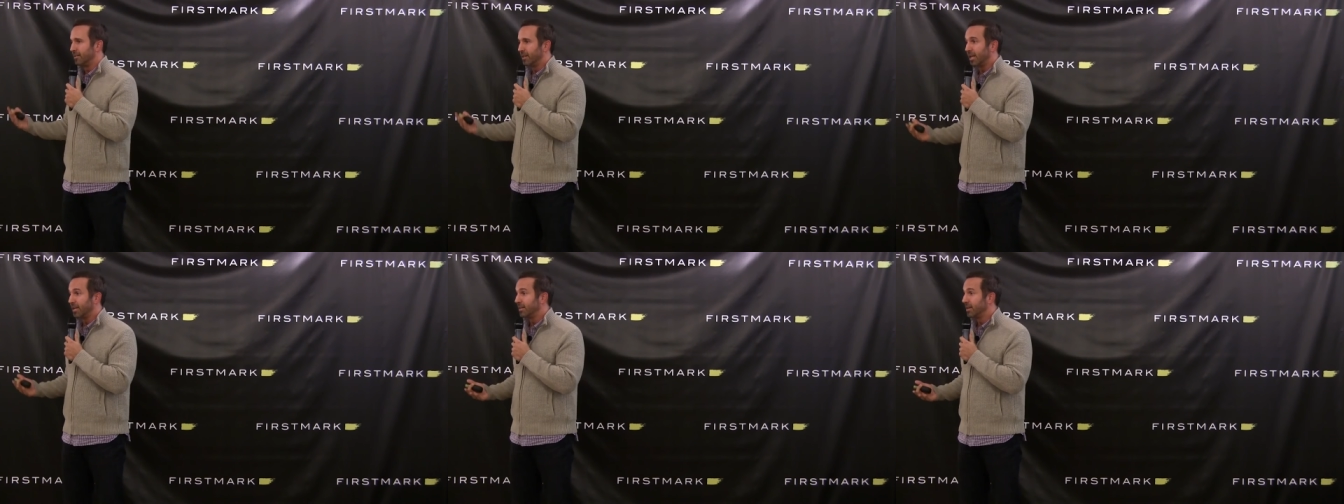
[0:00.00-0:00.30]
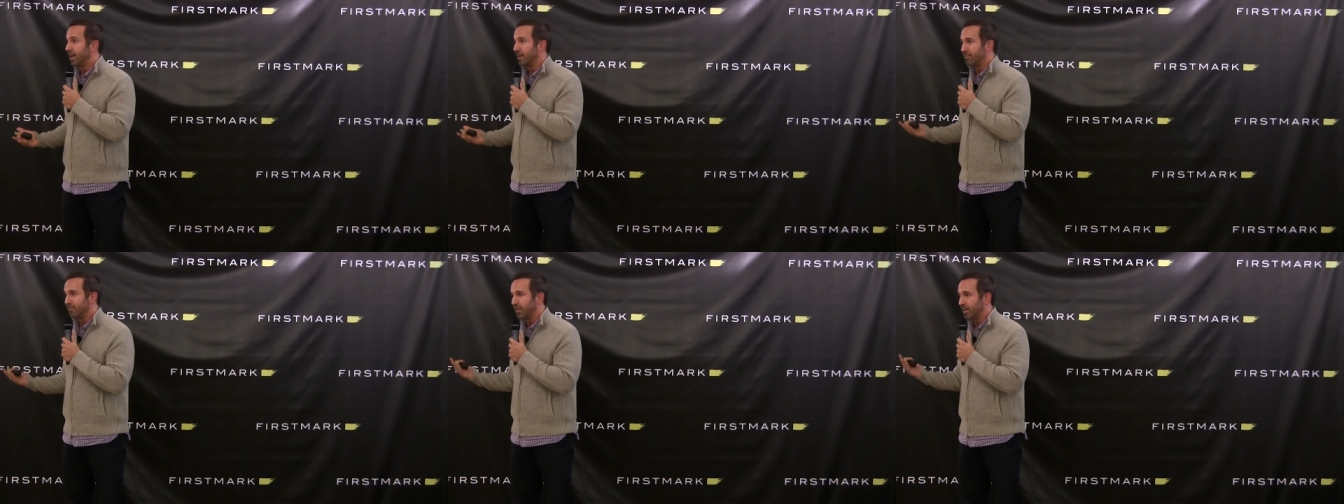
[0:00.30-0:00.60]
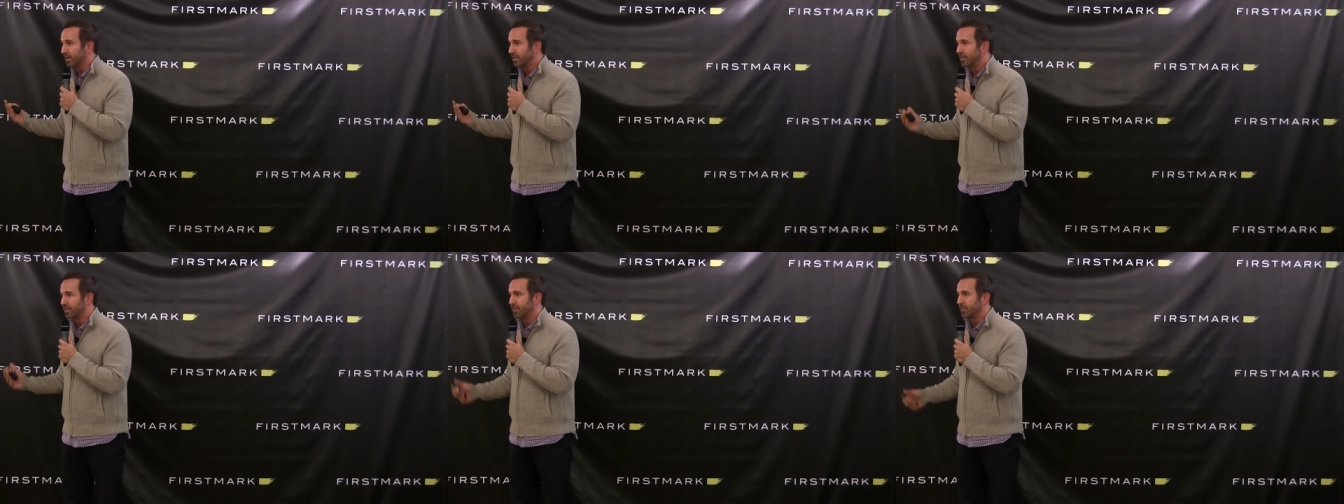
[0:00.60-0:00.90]
like
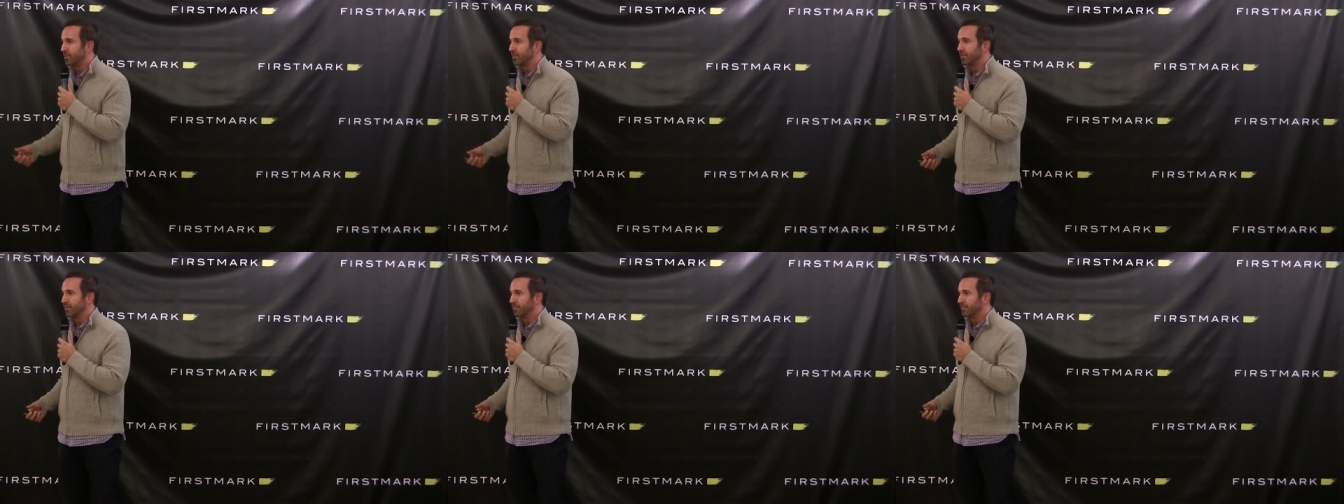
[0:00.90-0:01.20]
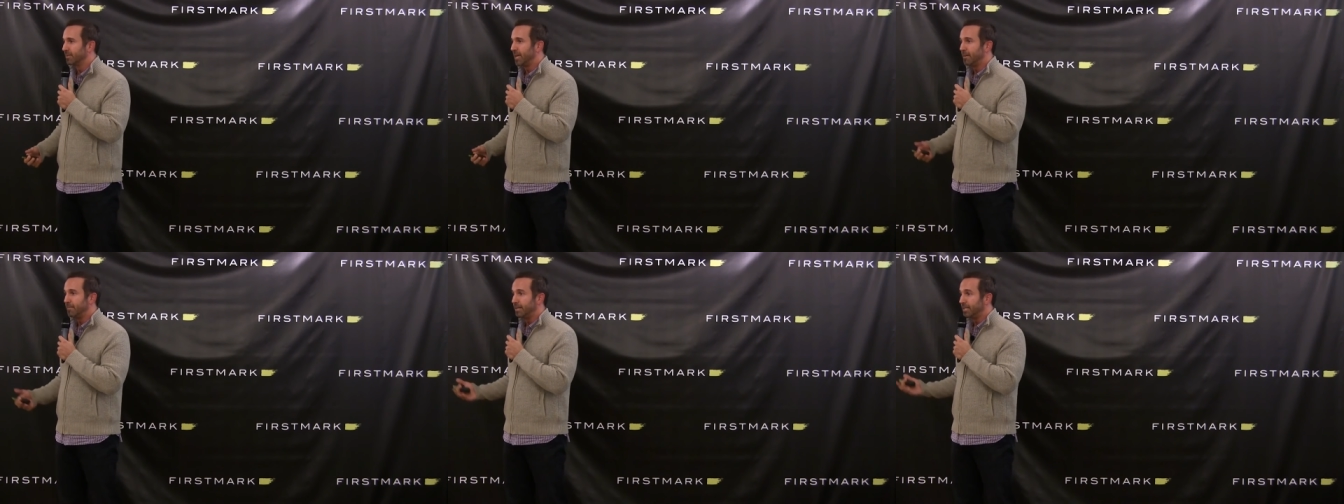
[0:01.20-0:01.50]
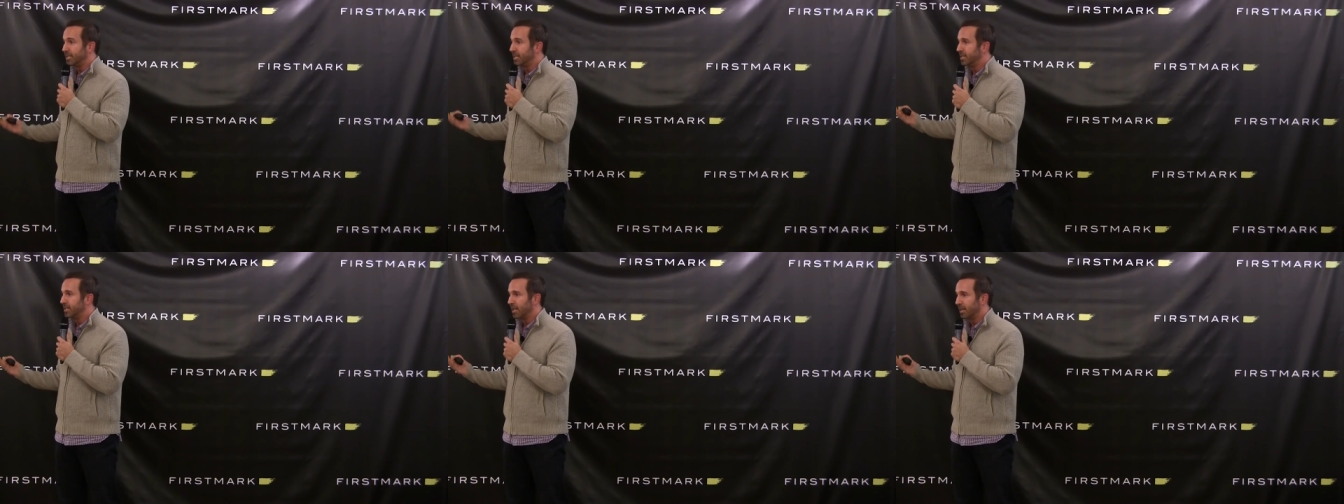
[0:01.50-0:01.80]
Netflix or
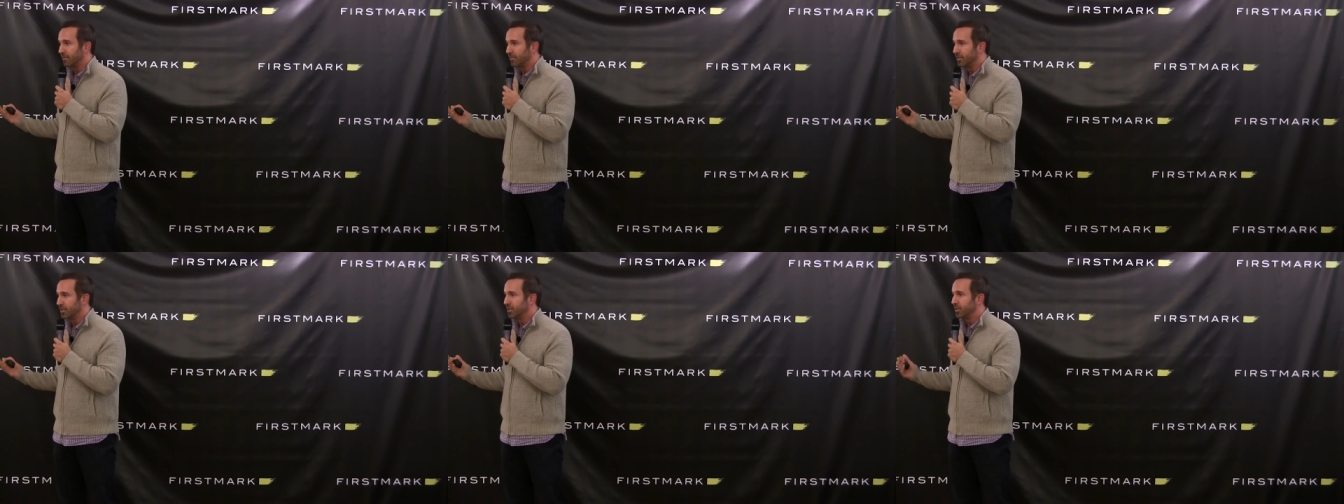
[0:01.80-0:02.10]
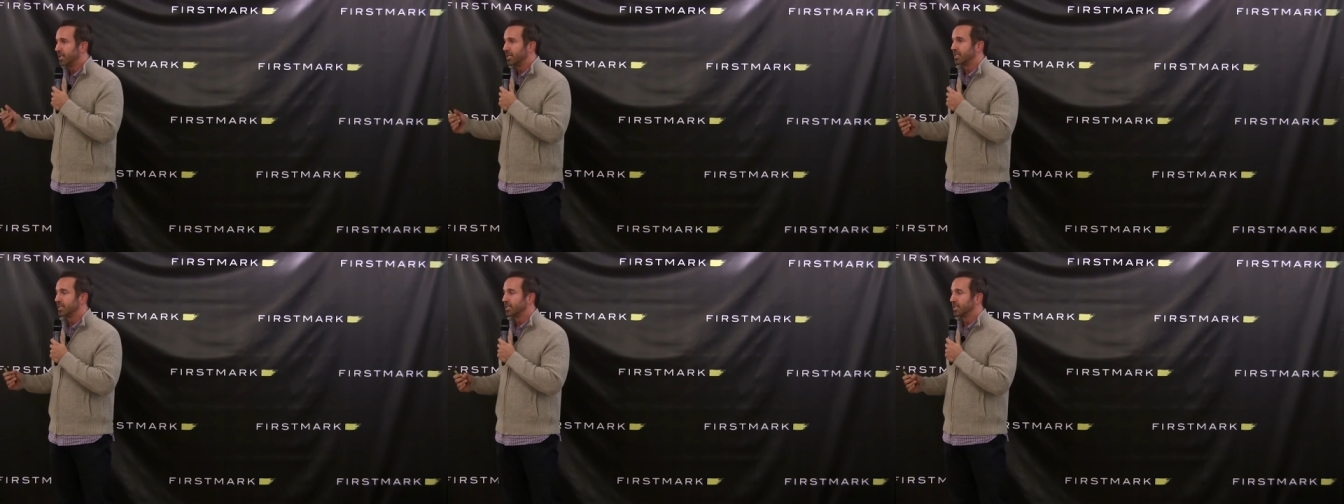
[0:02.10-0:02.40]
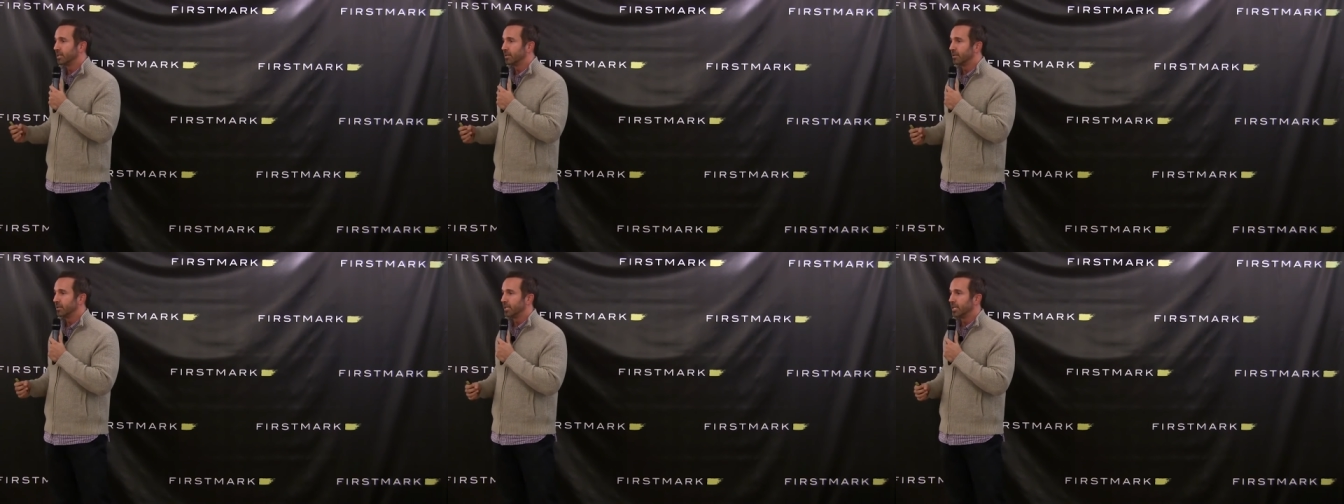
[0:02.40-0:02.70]
ABC television
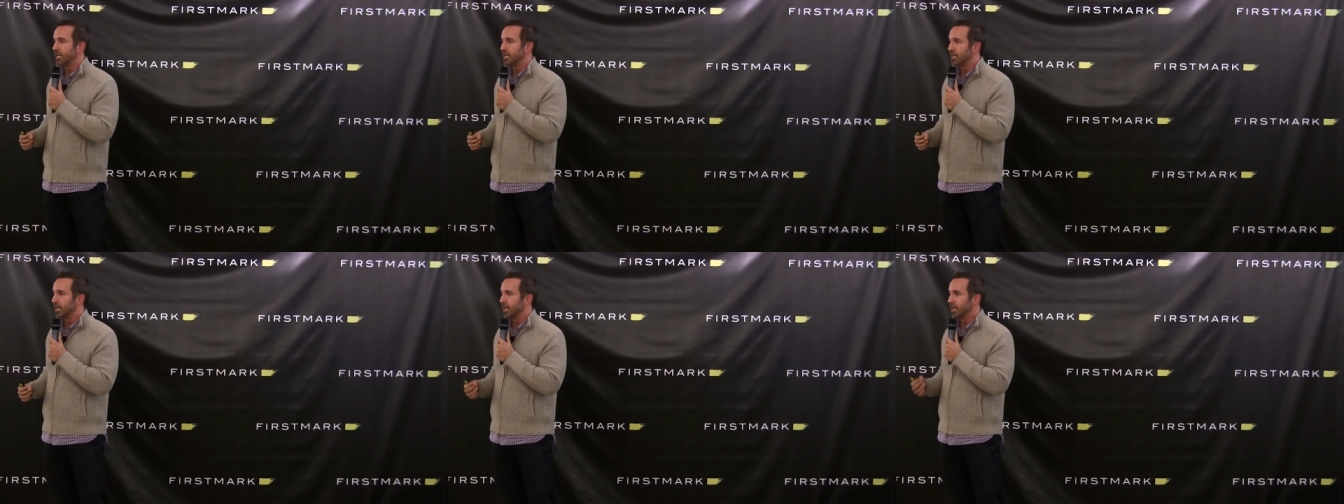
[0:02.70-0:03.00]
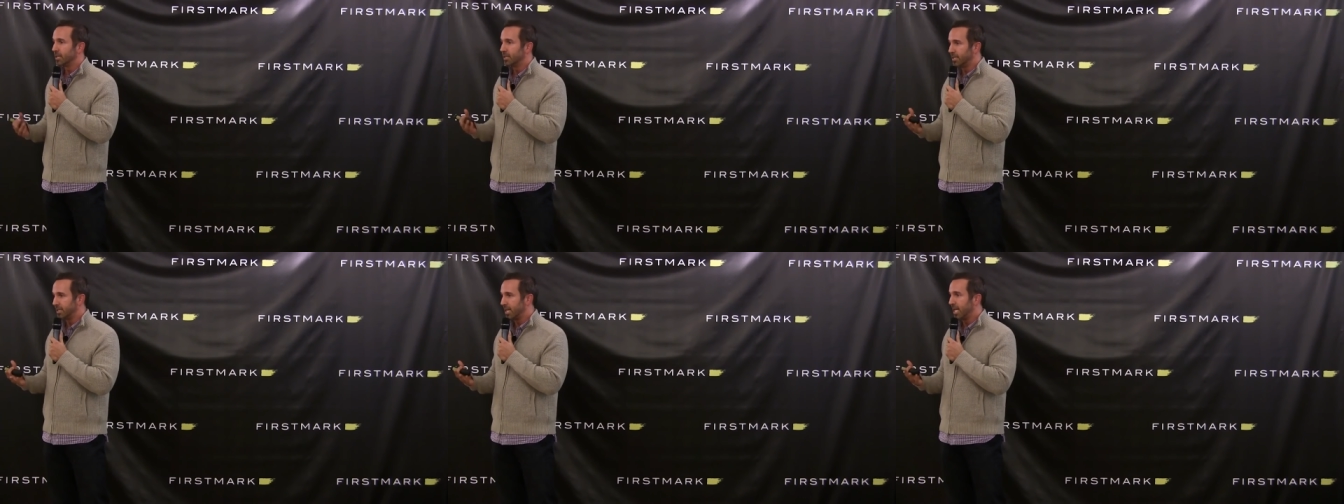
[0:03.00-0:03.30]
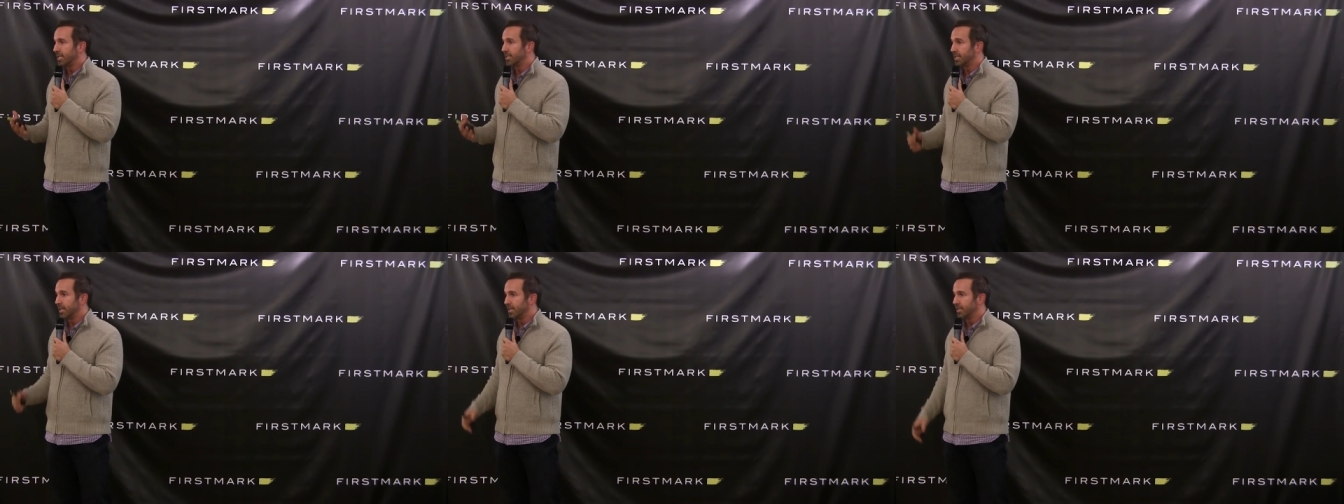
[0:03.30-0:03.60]
necessarily uh, in
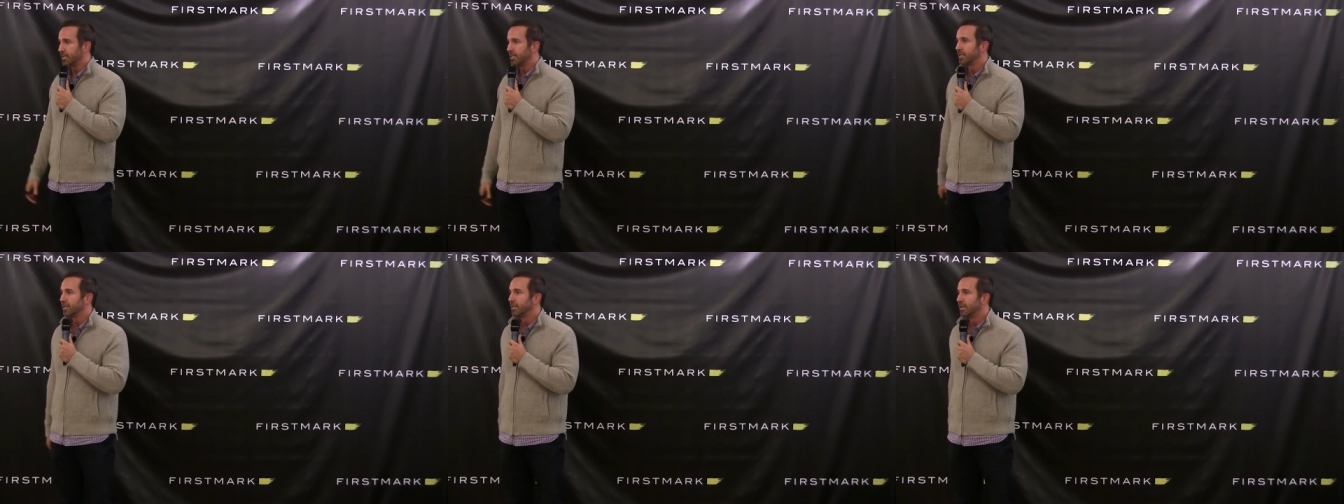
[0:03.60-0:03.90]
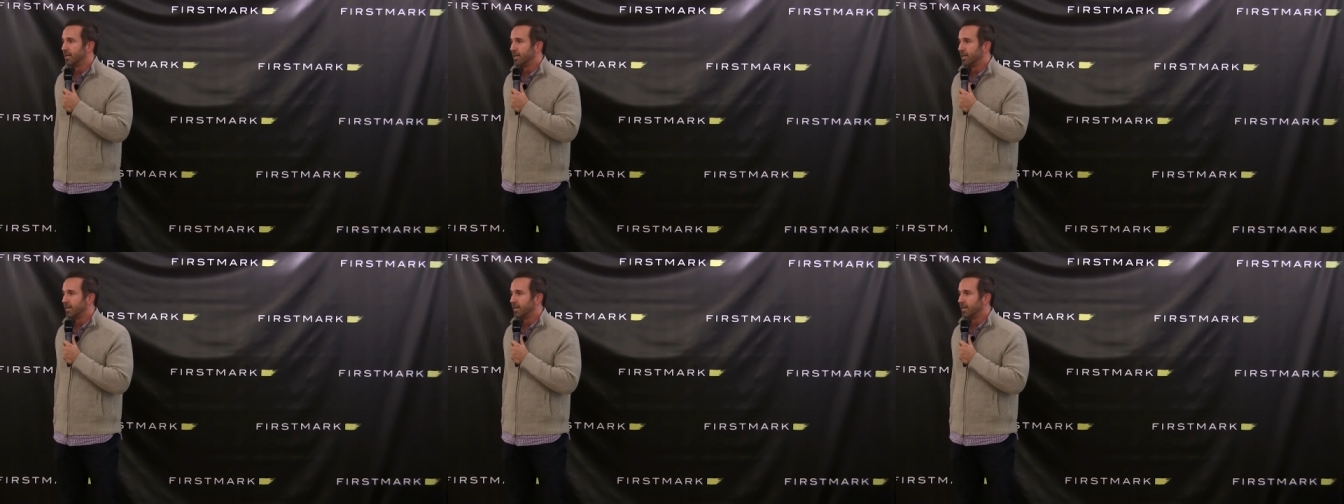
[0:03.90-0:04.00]
that sense.